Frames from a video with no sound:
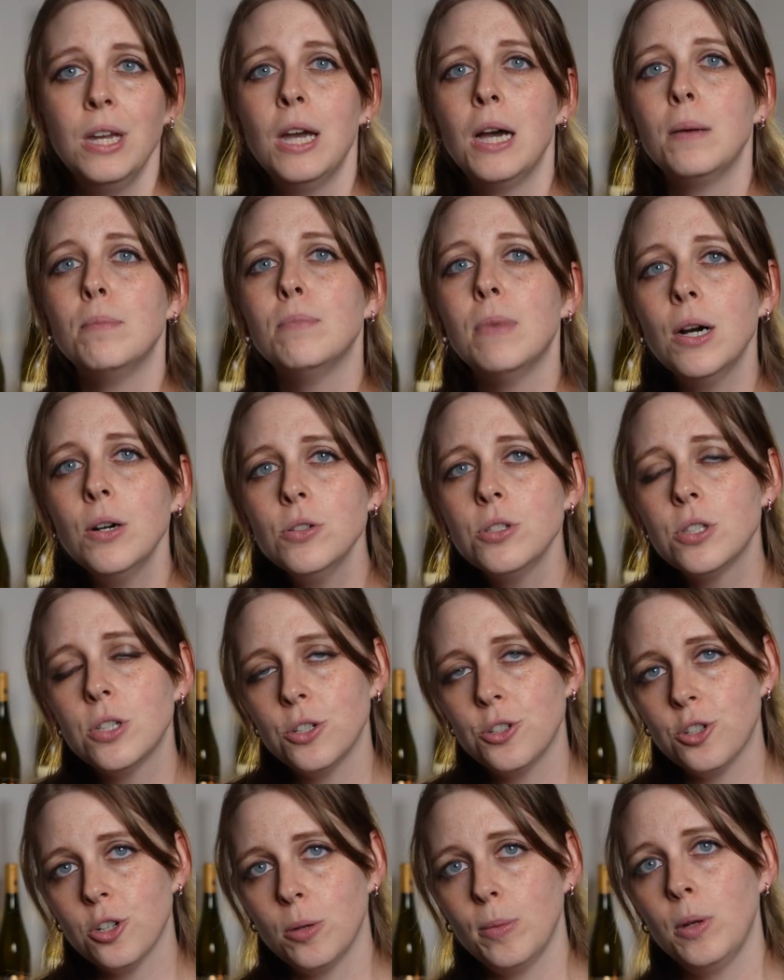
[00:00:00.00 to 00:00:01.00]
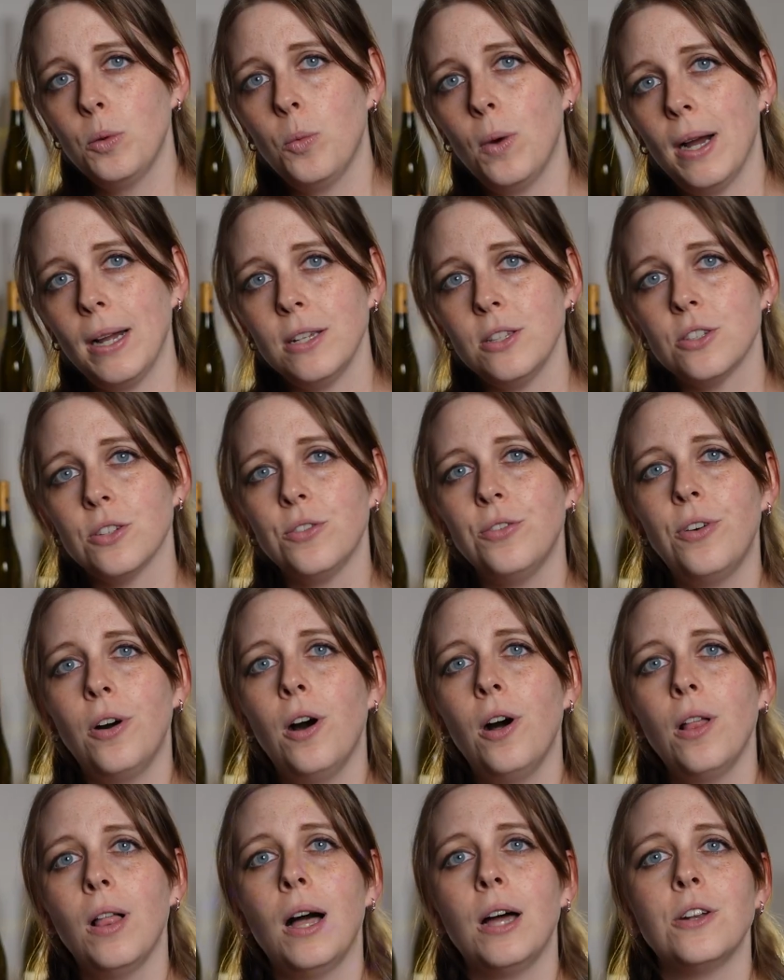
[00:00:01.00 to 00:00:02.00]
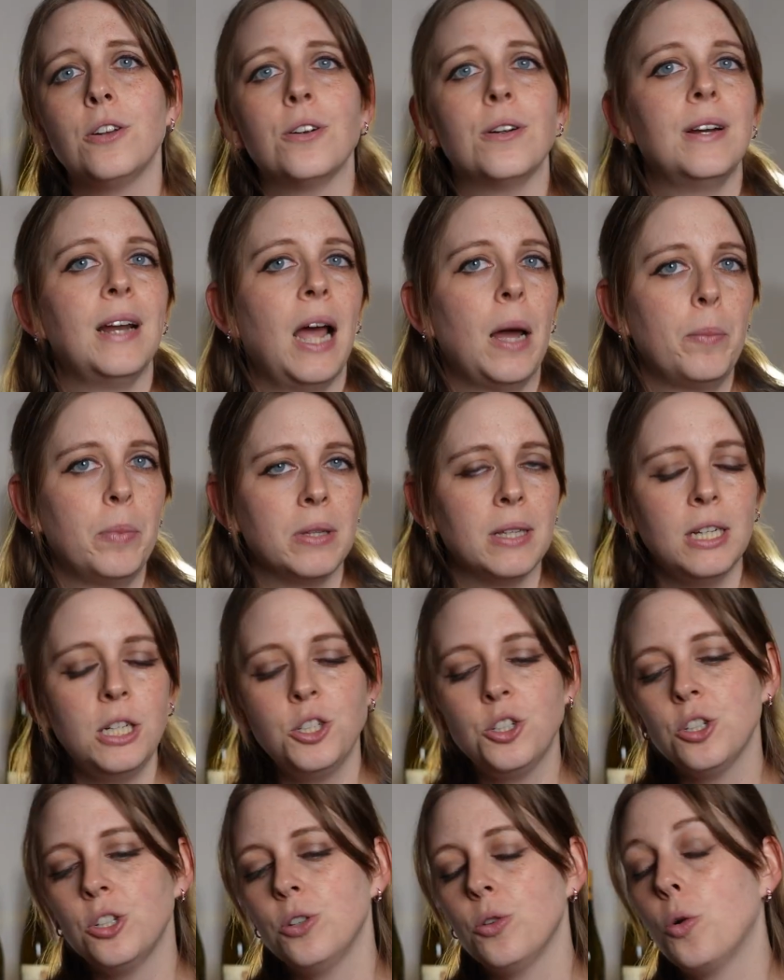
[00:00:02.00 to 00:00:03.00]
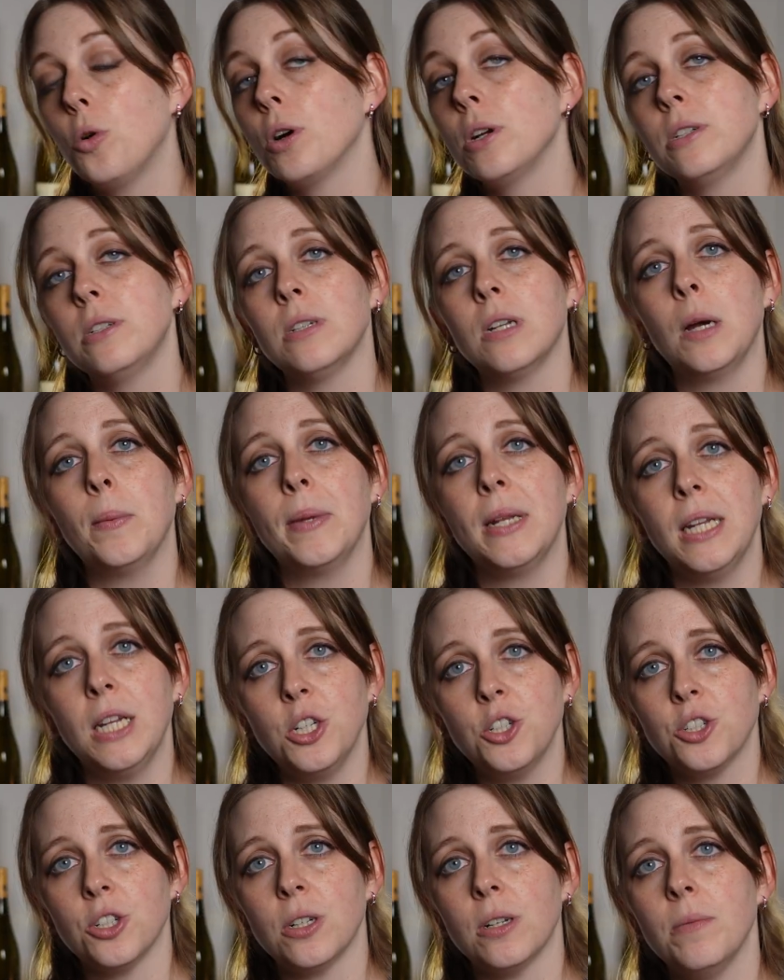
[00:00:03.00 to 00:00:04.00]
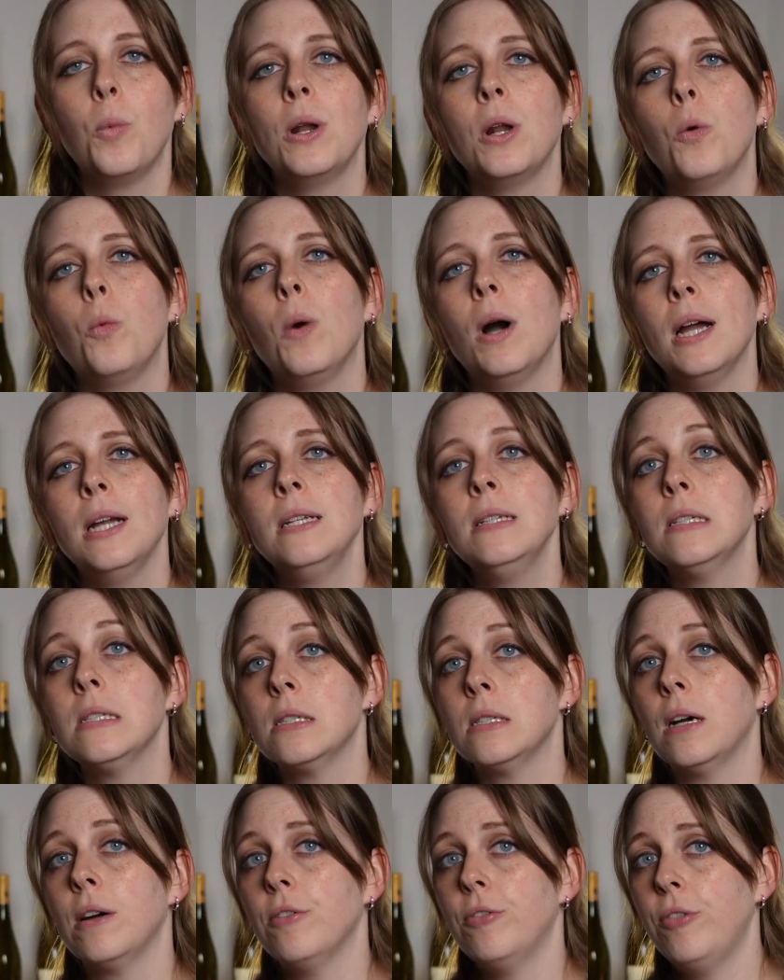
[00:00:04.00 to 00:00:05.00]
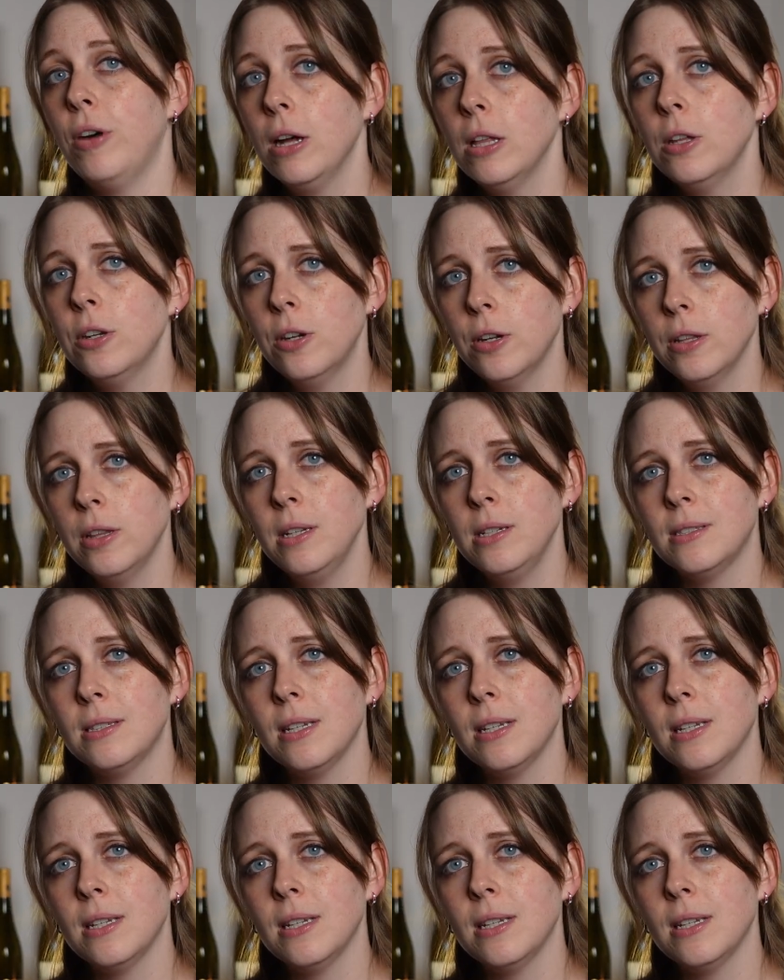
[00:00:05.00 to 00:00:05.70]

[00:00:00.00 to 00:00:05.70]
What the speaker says: Most German wines fall under an appellation or a denomination. When a wine does not fall under these